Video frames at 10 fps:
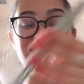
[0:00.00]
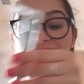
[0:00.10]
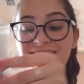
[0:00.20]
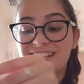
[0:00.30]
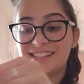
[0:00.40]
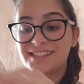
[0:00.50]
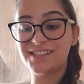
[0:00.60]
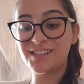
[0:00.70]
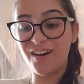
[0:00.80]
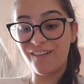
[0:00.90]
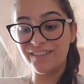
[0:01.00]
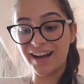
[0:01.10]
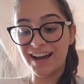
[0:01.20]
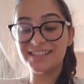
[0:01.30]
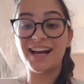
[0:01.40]
This is so
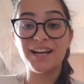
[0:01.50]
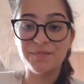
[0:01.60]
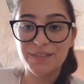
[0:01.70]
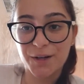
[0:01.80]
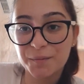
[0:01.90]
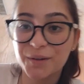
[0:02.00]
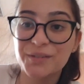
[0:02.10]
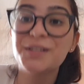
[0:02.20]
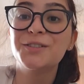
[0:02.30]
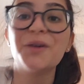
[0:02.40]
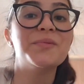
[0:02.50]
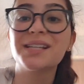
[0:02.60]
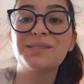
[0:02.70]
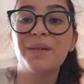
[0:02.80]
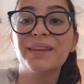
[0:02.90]
nice. I am terrible using
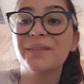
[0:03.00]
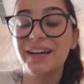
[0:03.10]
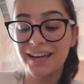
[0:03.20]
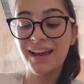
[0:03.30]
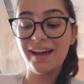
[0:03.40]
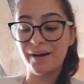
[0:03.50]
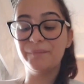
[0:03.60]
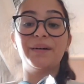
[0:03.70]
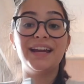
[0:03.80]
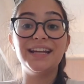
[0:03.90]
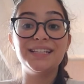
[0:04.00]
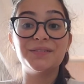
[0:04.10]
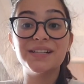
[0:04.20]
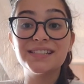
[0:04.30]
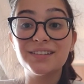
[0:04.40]
chopsticks, by the way. But
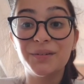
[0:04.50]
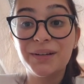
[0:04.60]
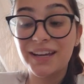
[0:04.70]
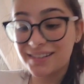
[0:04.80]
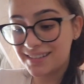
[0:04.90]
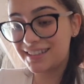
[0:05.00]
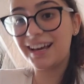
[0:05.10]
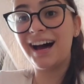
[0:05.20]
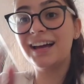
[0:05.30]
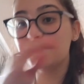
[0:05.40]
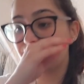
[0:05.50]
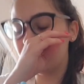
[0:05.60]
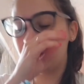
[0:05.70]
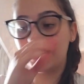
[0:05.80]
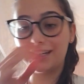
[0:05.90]
anyways, please, I am
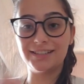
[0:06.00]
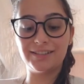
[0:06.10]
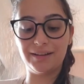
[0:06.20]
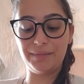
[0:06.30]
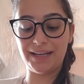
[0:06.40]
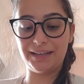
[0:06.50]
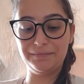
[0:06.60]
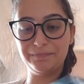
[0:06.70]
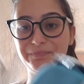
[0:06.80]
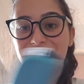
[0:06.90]
gonna fake it until I make it.